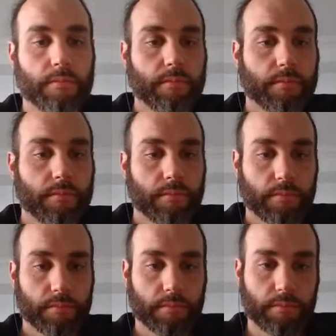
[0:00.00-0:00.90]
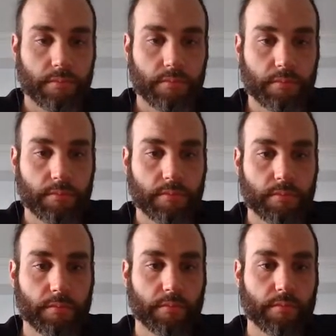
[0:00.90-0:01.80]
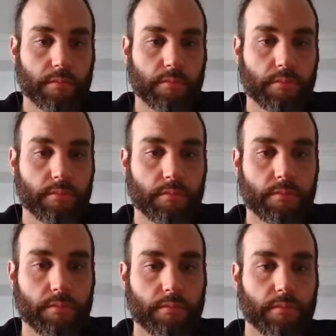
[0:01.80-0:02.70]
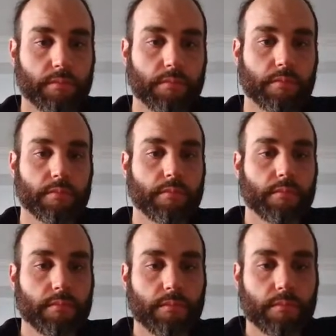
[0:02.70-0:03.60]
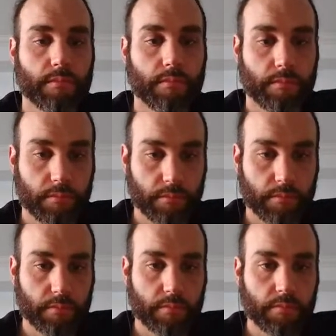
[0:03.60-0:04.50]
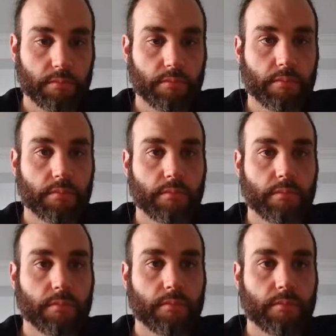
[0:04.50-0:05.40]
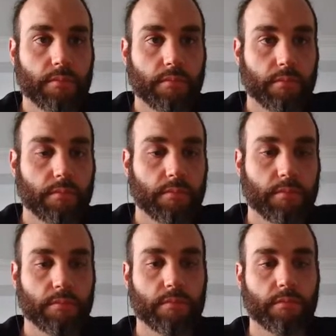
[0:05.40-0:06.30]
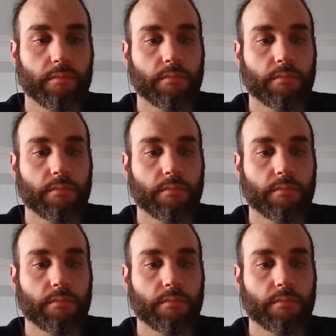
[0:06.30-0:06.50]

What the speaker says: [no speech]